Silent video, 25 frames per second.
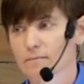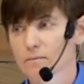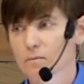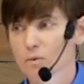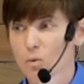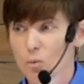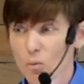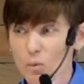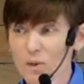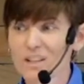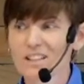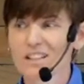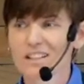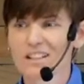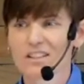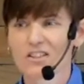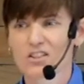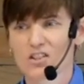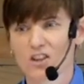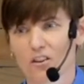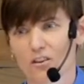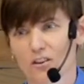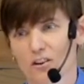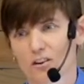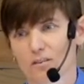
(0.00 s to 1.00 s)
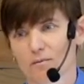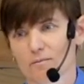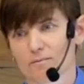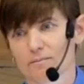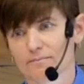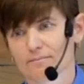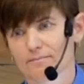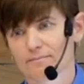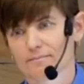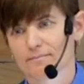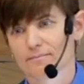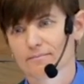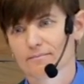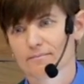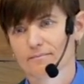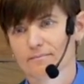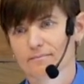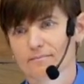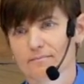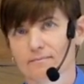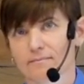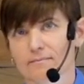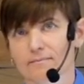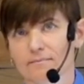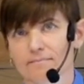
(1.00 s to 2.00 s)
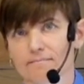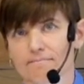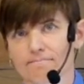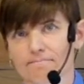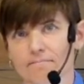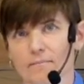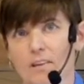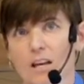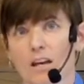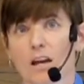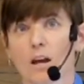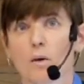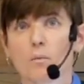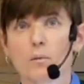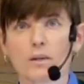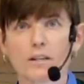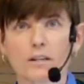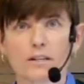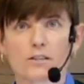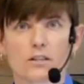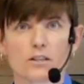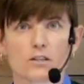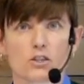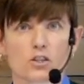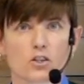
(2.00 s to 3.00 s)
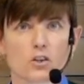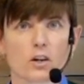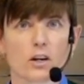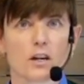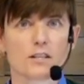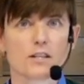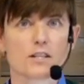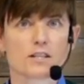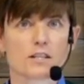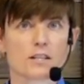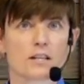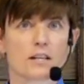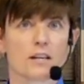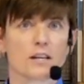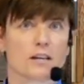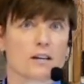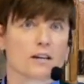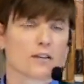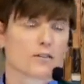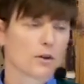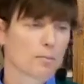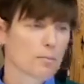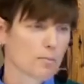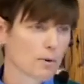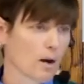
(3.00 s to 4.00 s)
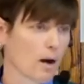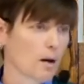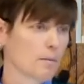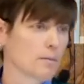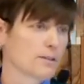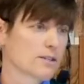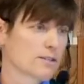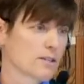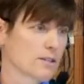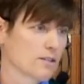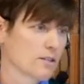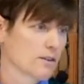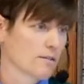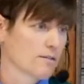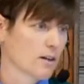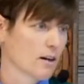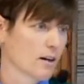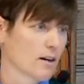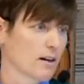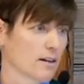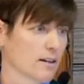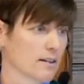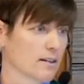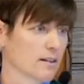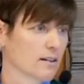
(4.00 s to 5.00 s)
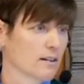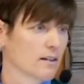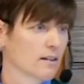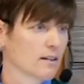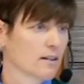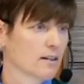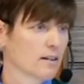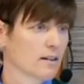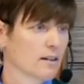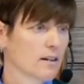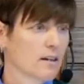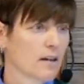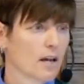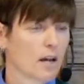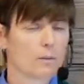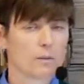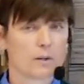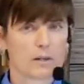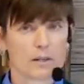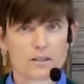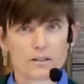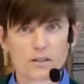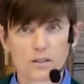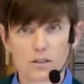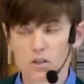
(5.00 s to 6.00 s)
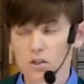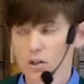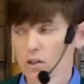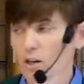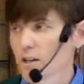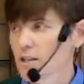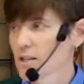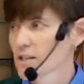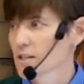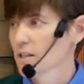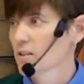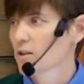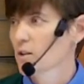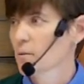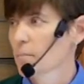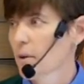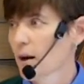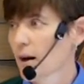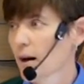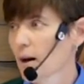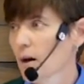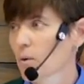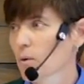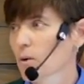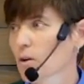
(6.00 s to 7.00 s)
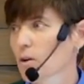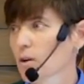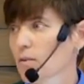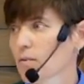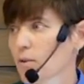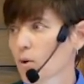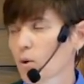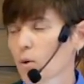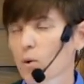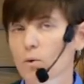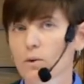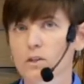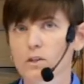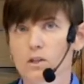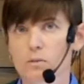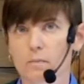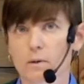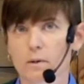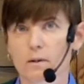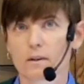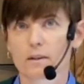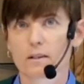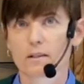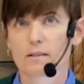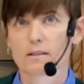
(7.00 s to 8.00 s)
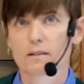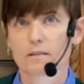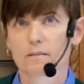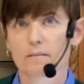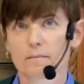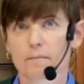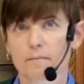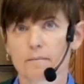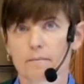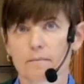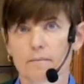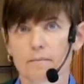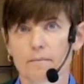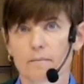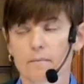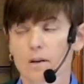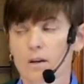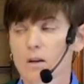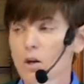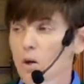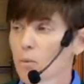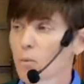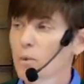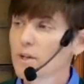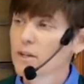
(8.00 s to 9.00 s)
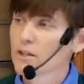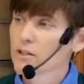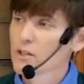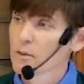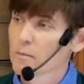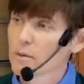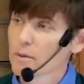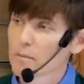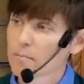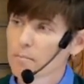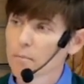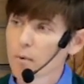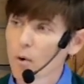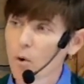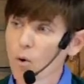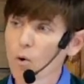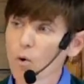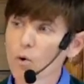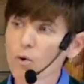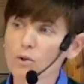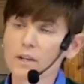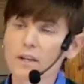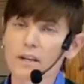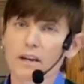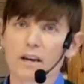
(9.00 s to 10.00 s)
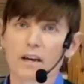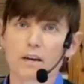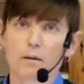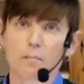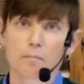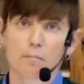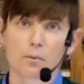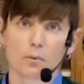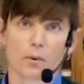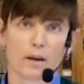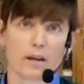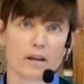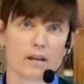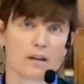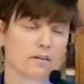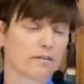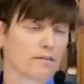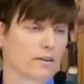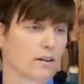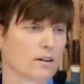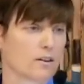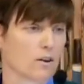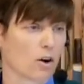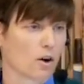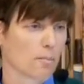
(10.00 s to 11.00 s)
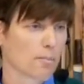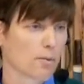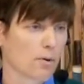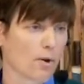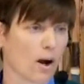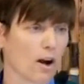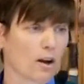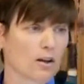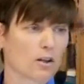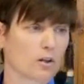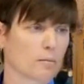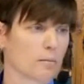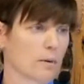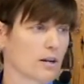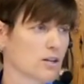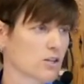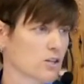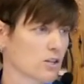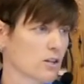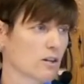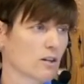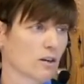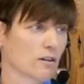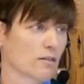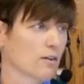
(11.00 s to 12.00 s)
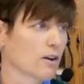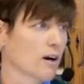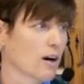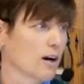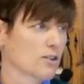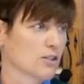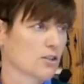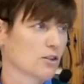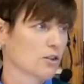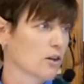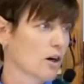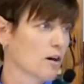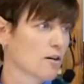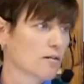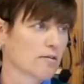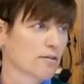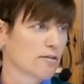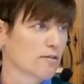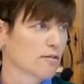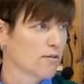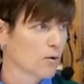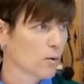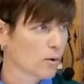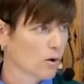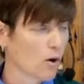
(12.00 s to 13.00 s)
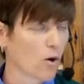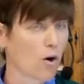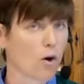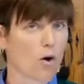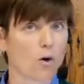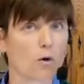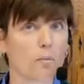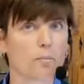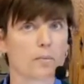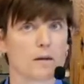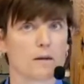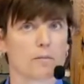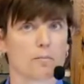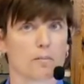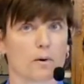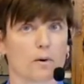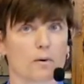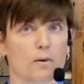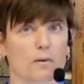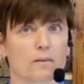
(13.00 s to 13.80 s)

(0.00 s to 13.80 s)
We need each other. And we need to trust the promises of God. And we need to trust in the power of the Holy Spirit. We need to be bold and brave in our proclamation of God's love for all people.